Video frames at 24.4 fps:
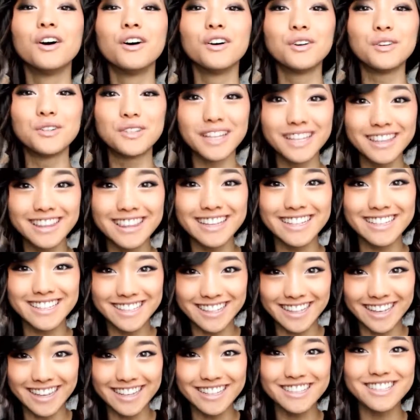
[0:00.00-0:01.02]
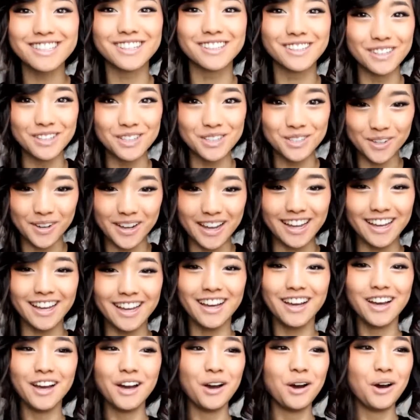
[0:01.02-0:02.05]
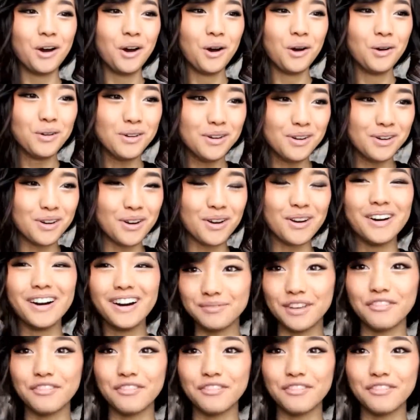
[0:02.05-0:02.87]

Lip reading: who did these things to lose weight. Whew.